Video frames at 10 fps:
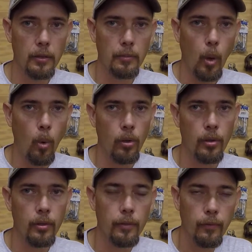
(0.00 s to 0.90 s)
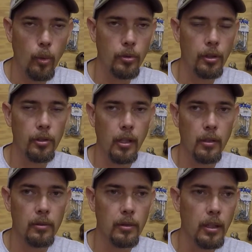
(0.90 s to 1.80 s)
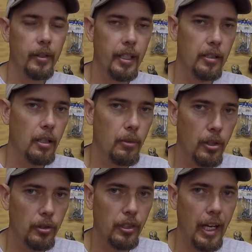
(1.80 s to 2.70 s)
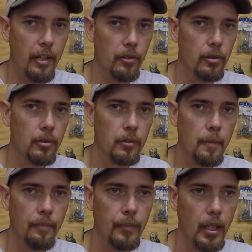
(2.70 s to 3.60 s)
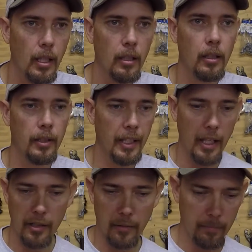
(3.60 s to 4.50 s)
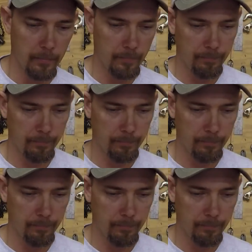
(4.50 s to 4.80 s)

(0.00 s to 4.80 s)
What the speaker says: order for Toulon. Get some of their scandrel. They got some